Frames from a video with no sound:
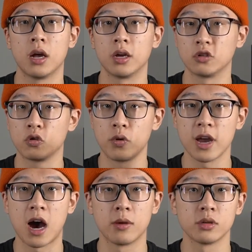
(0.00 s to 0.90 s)
A
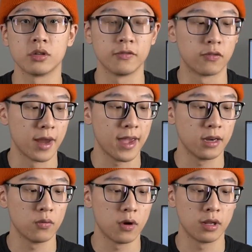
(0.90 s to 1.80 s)
great option for
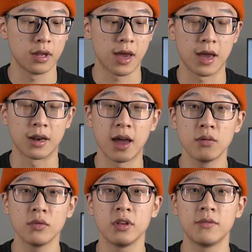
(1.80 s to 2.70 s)
anyone, and I
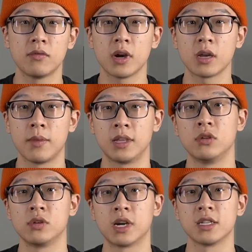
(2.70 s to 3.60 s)
would even
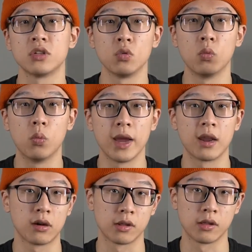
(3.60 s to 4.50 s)
recommend you guys to wait
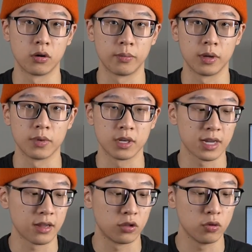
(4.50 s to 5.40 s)
out a little bit, because
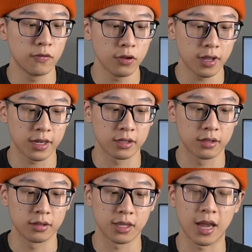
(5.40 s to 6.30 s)
I do feel like
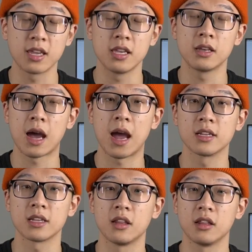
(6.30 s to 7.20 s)
Nike
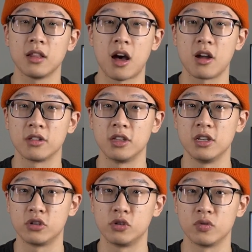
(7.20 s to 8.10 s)
has a lot of
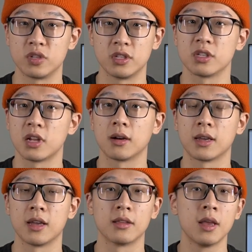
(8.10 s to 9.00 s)
these shoes in
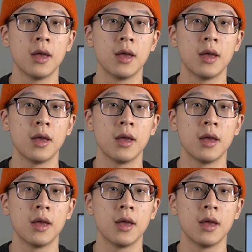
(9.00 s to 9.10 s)
stock, and